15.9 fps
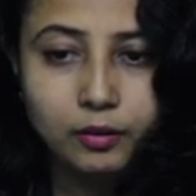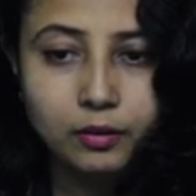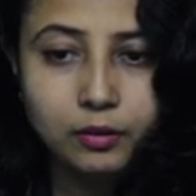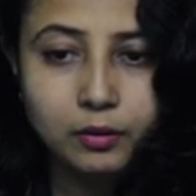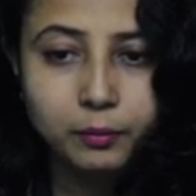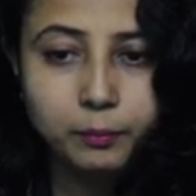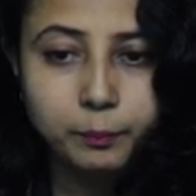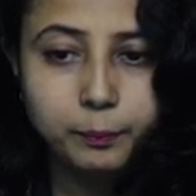
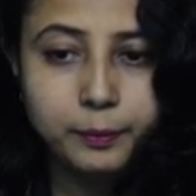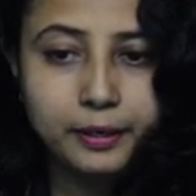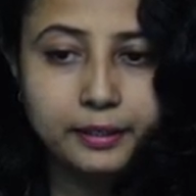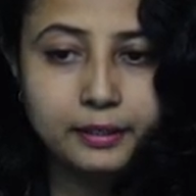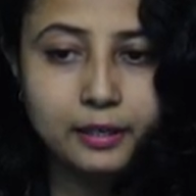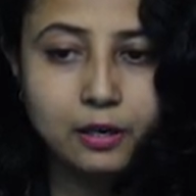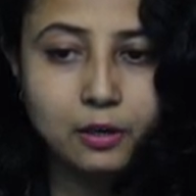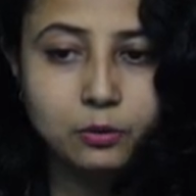
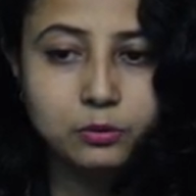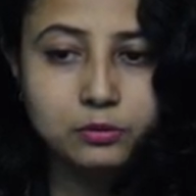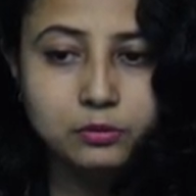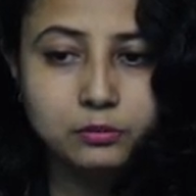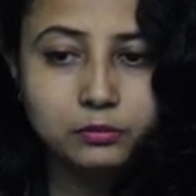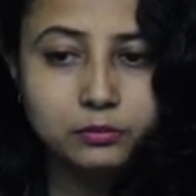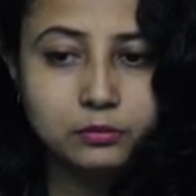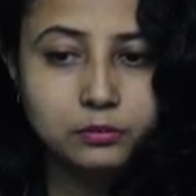breakdown
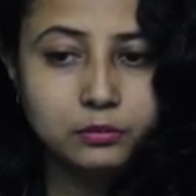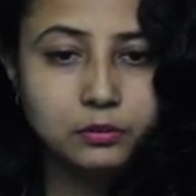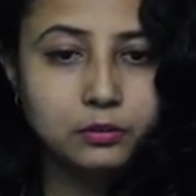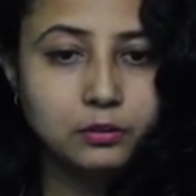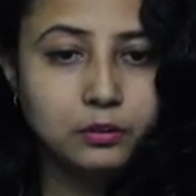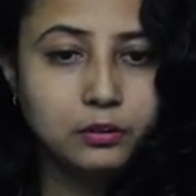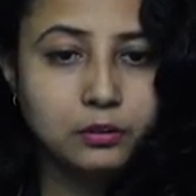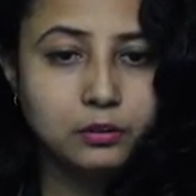
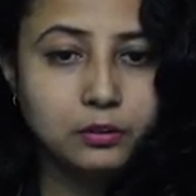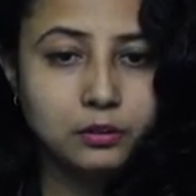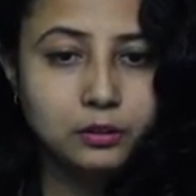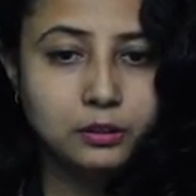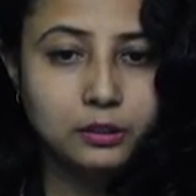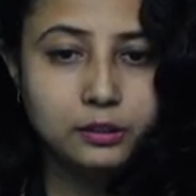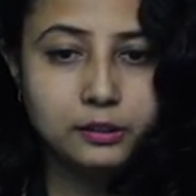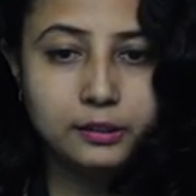
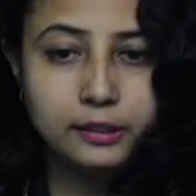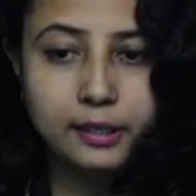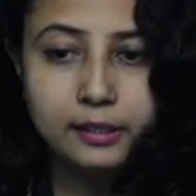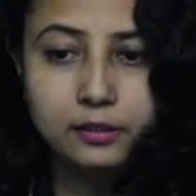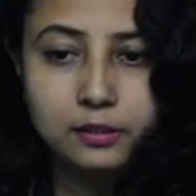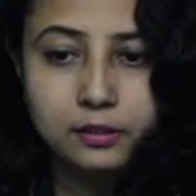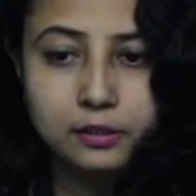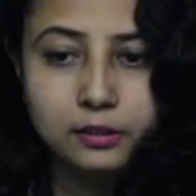
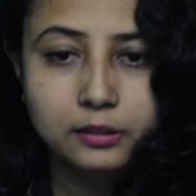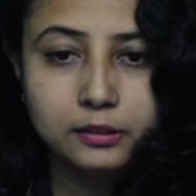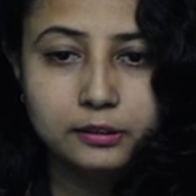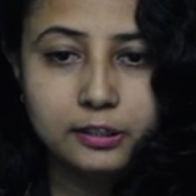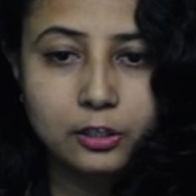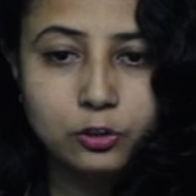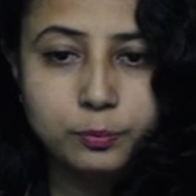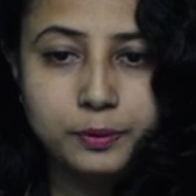then
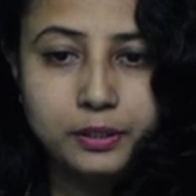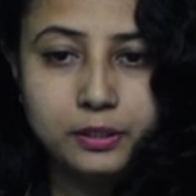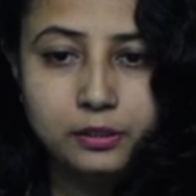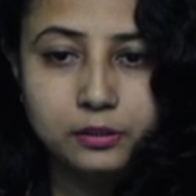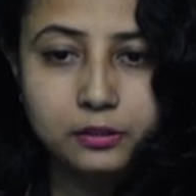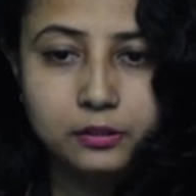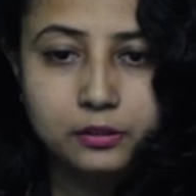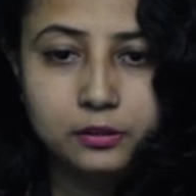there will be
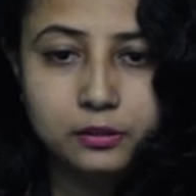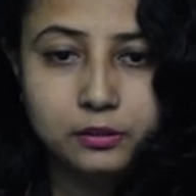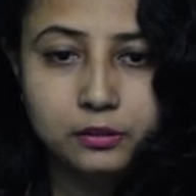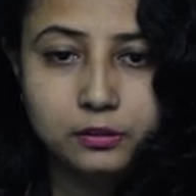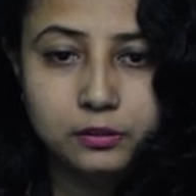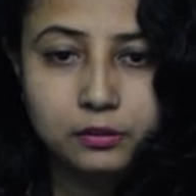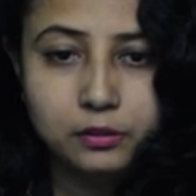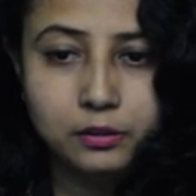
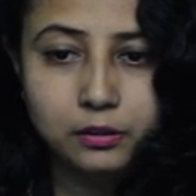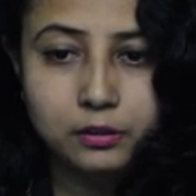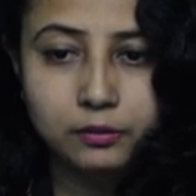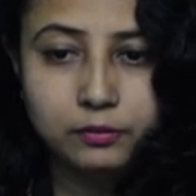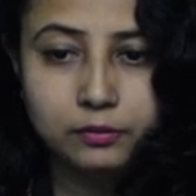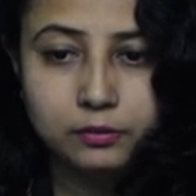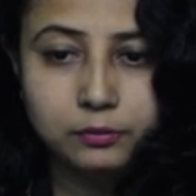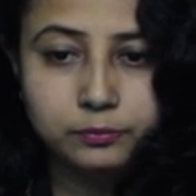
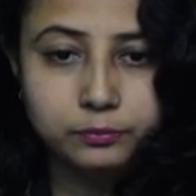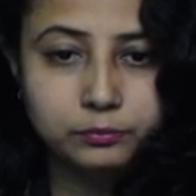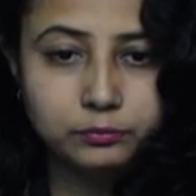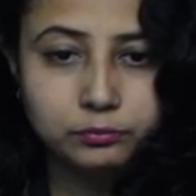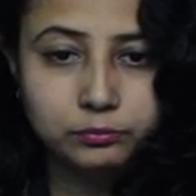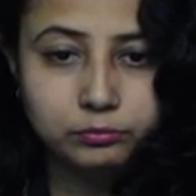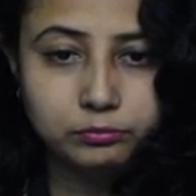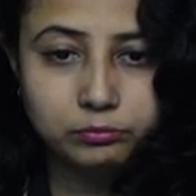uh,
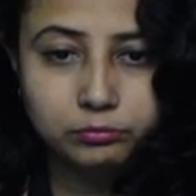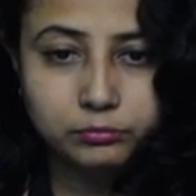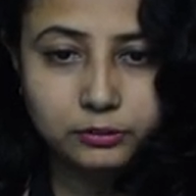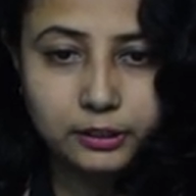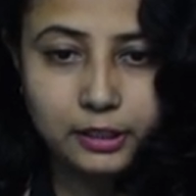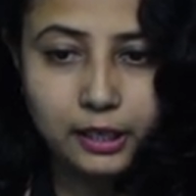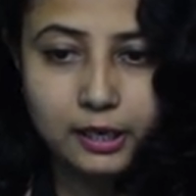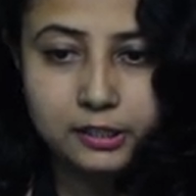carotene
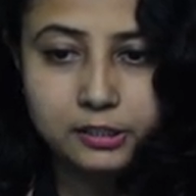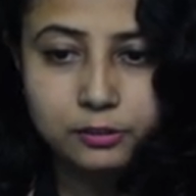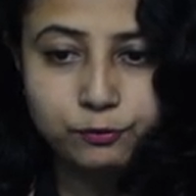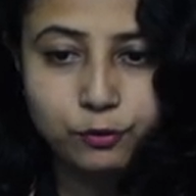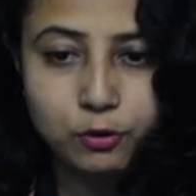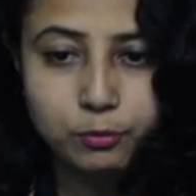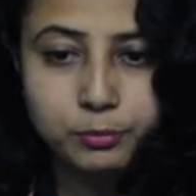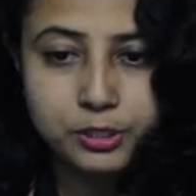keratin
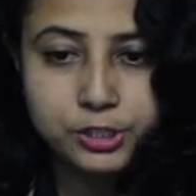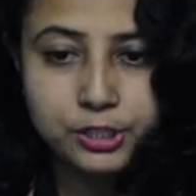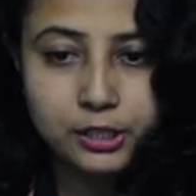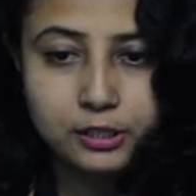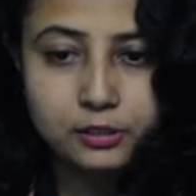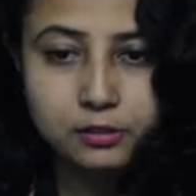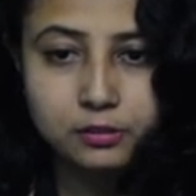formation